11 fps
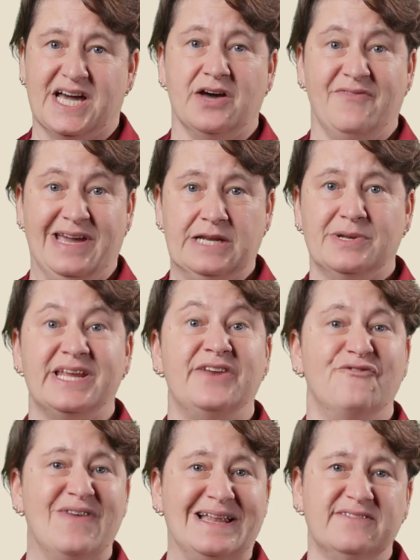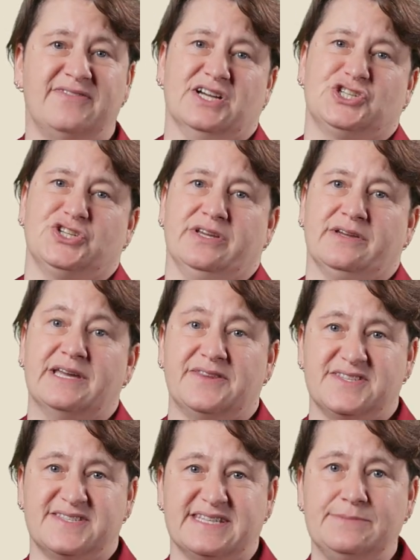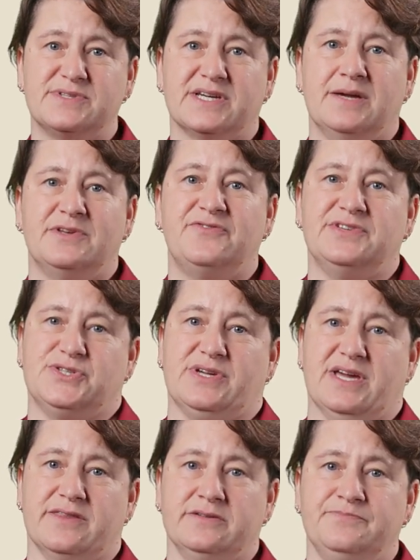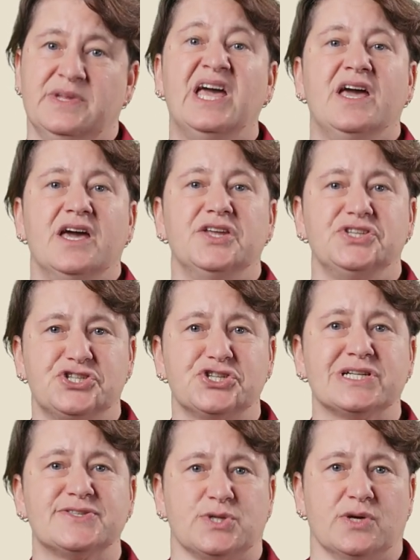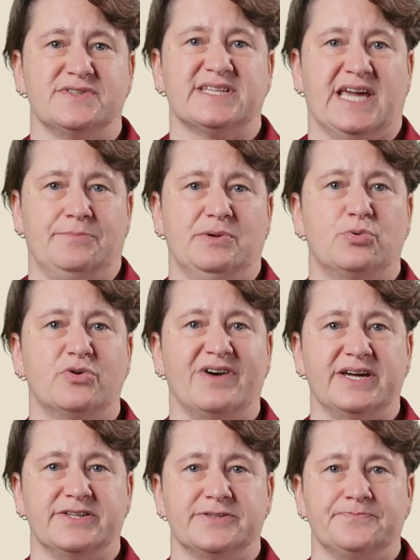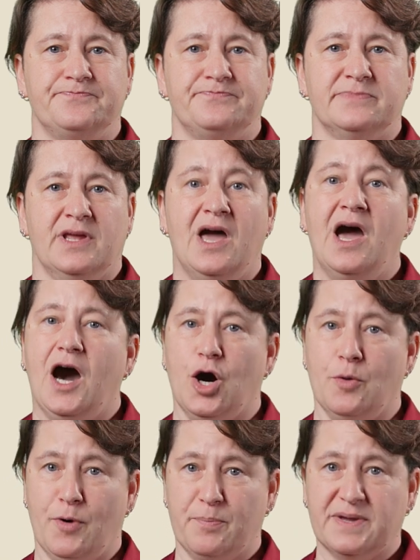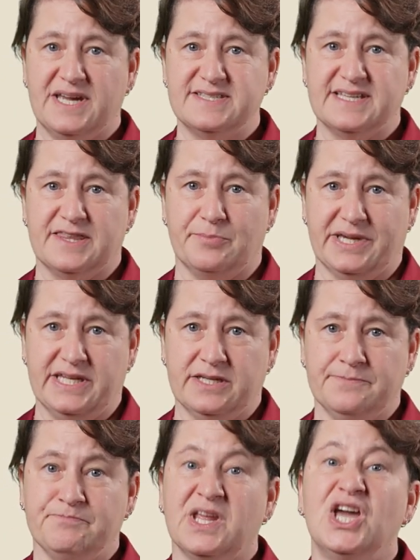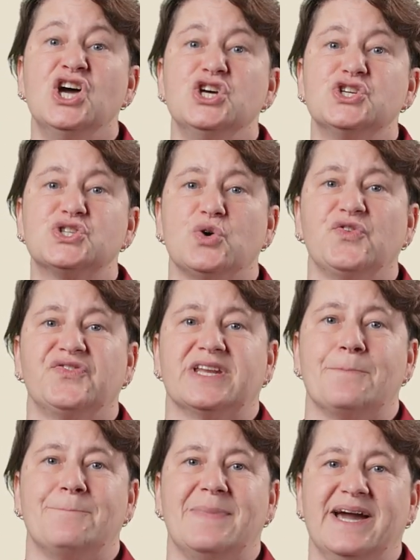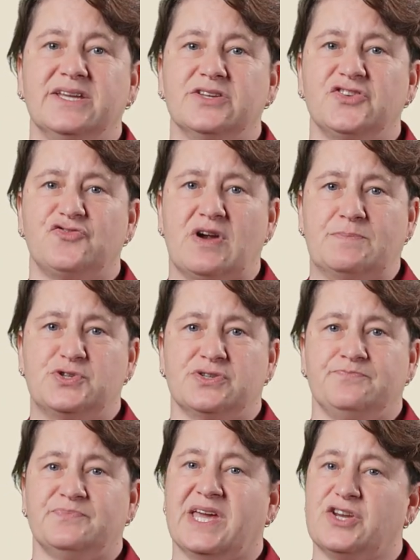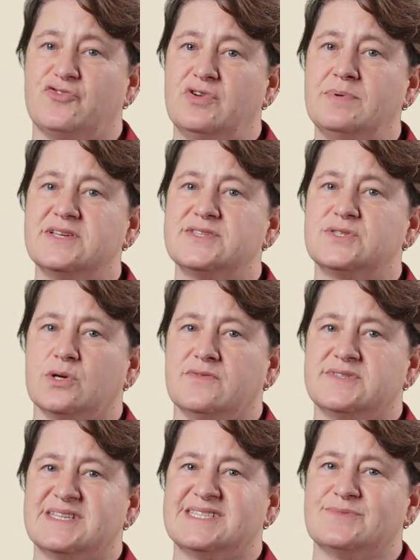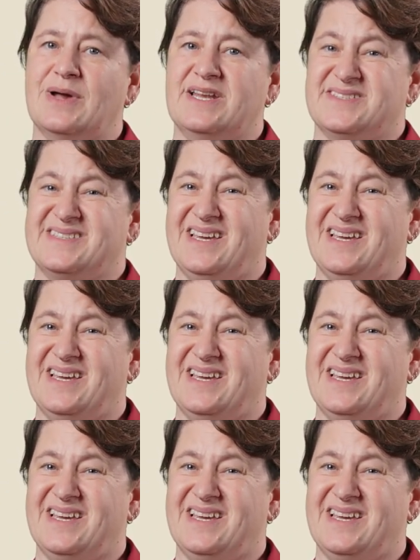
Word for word: are available and well functioning at the same time and fit together, a digital service can be provided. Our Bob case at the beginning shows that a minor disruption can cripple a service as well as